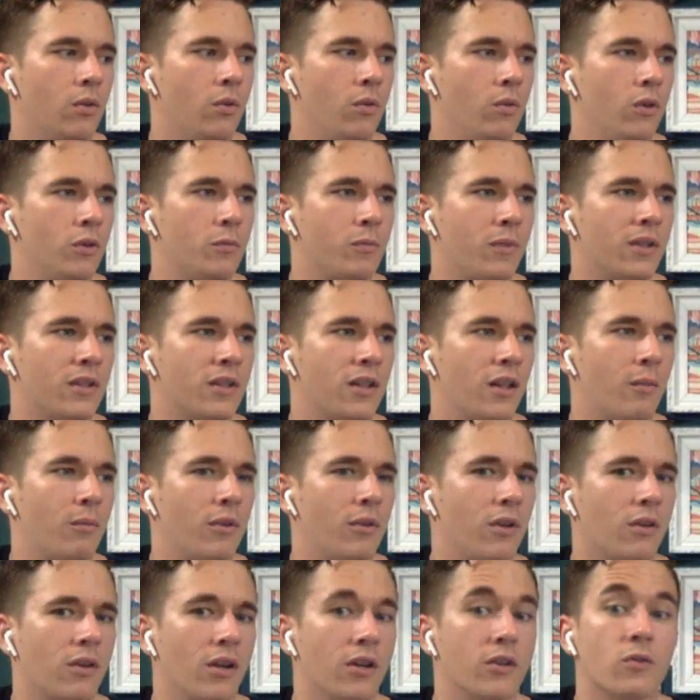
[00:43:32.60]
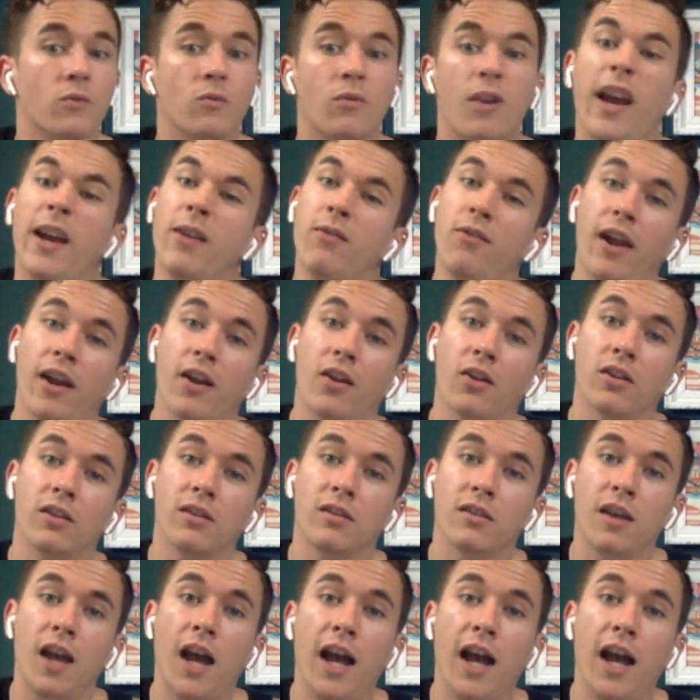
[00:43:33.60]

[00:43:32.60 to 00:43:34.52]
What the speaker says: Who is my celebrity crush? Ryan Reynolds.